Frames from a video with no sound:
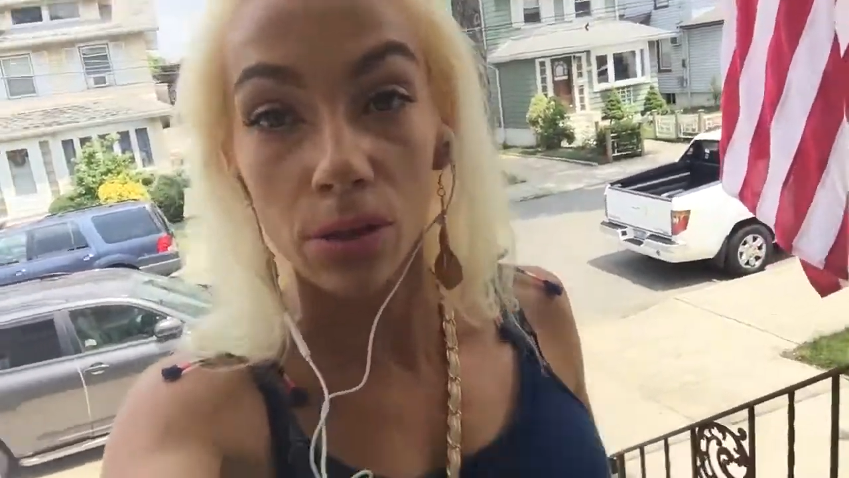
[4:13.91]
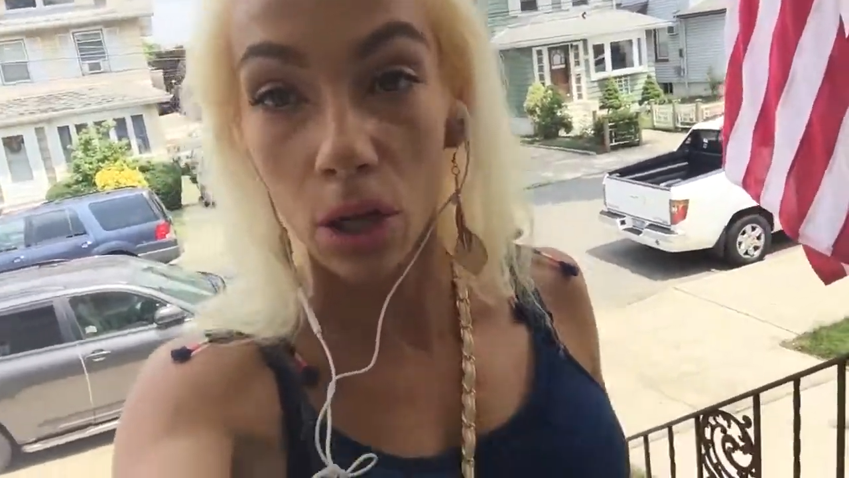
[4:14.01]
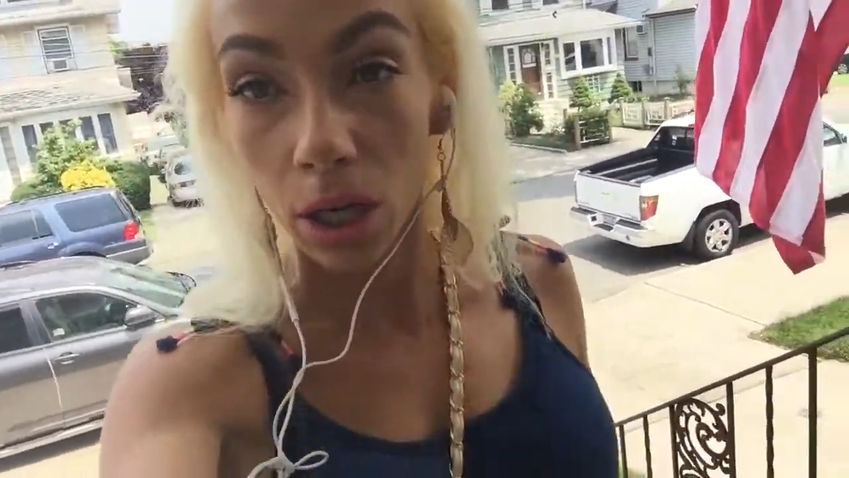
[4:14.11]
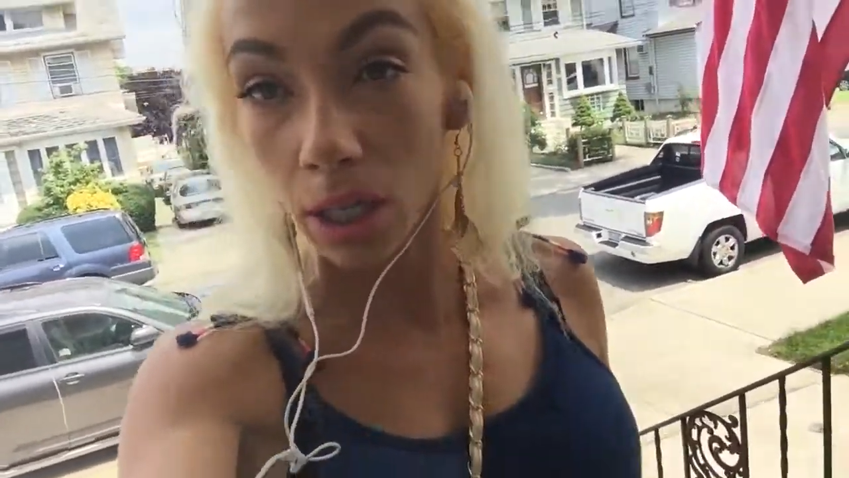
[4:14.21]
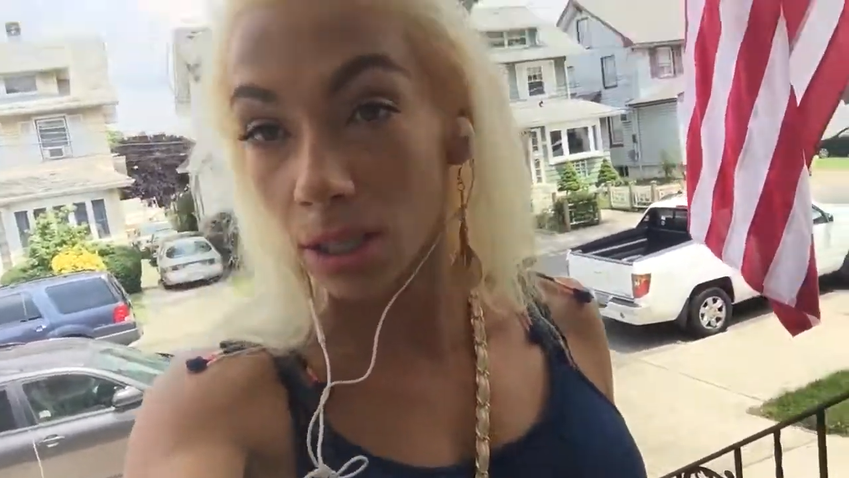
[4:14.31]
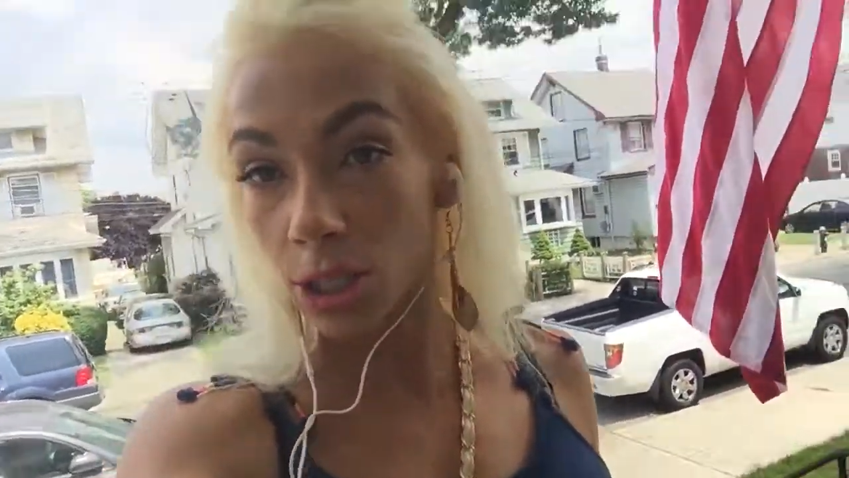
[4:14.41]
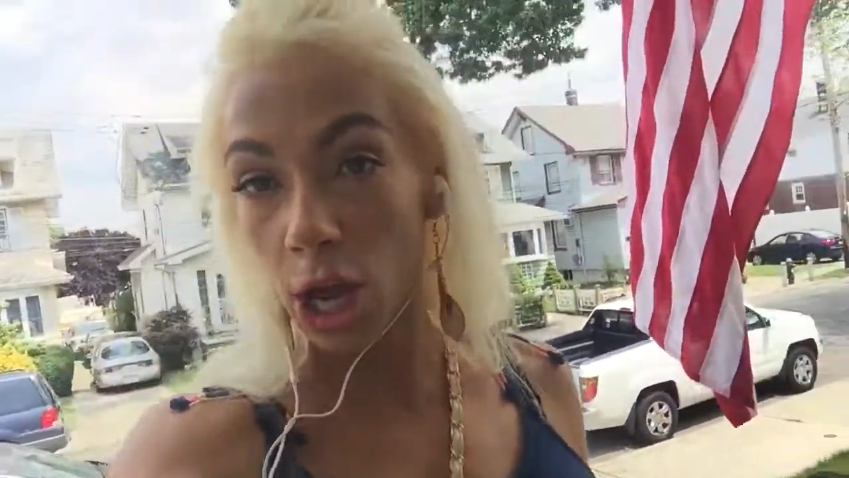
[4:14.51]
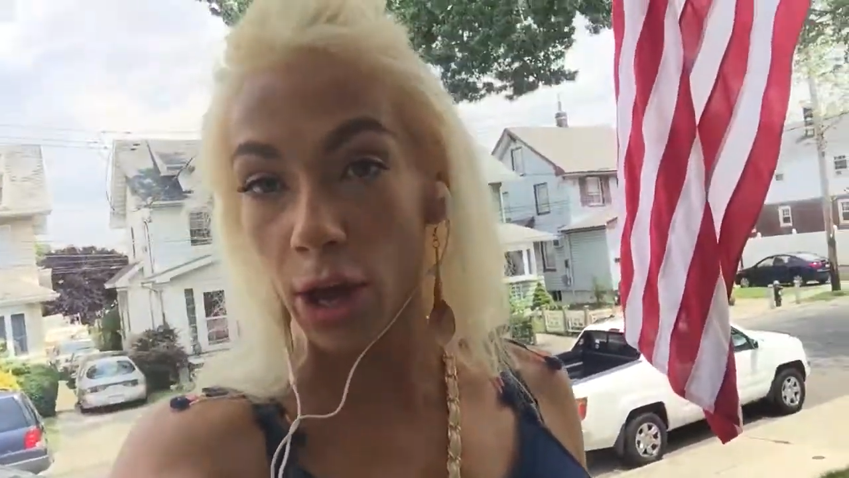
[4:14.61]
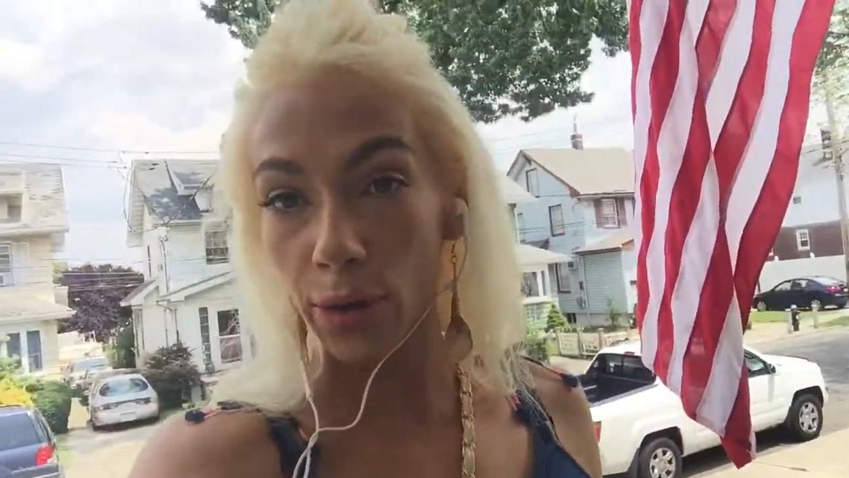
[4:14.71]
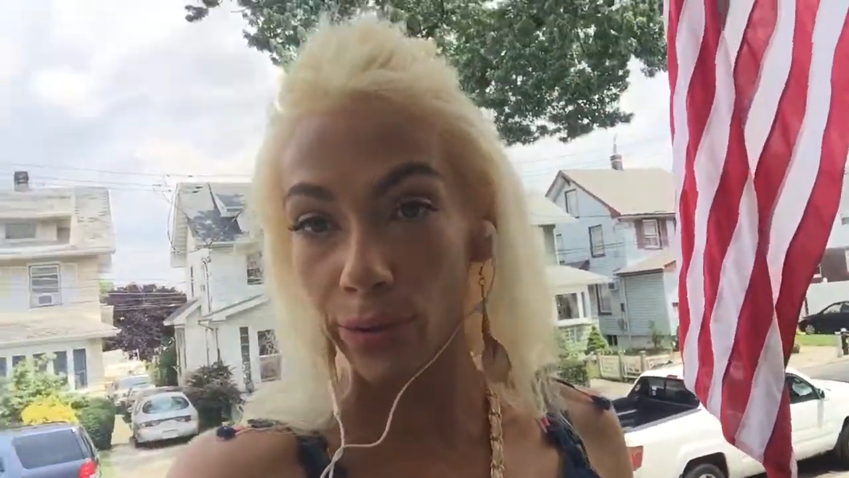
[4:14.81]
look
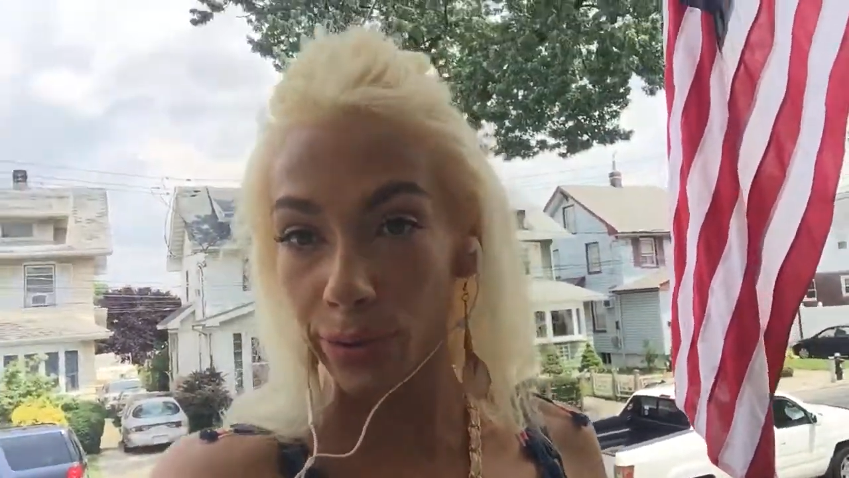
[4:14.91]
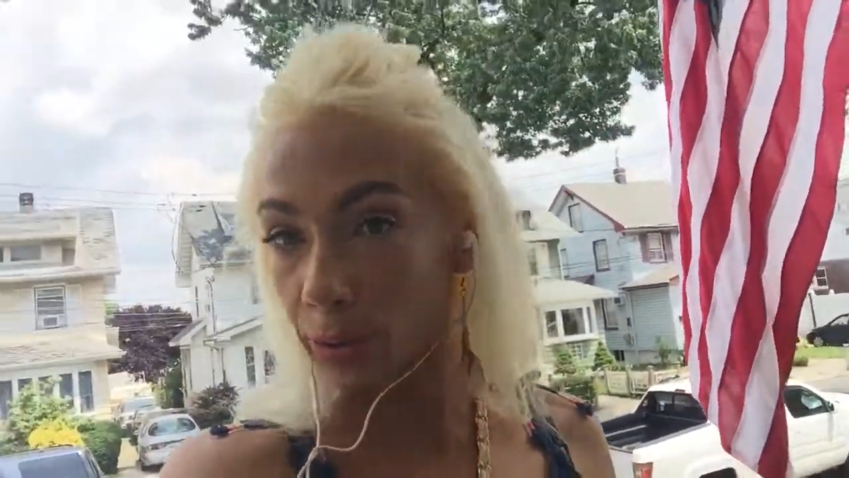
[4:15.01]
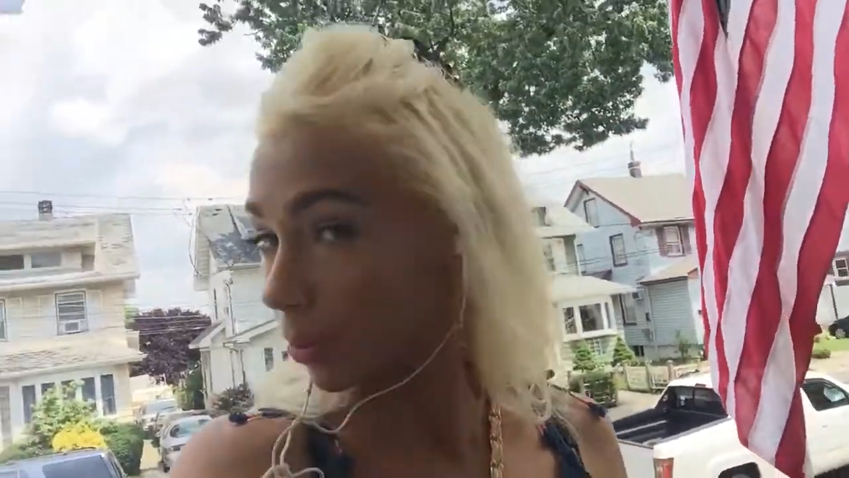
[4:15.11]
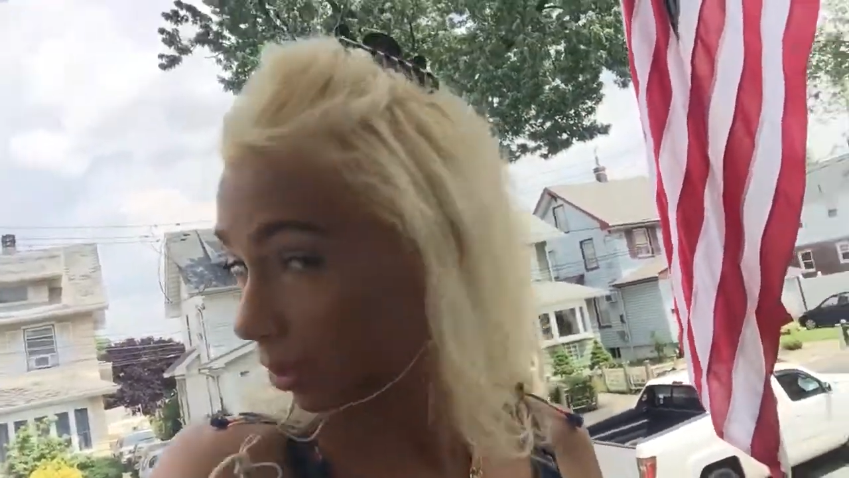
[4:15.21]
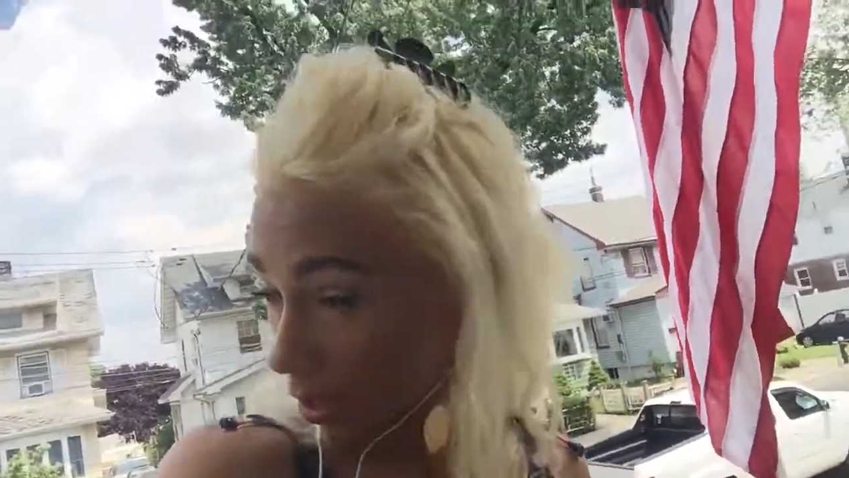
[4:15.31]
dope.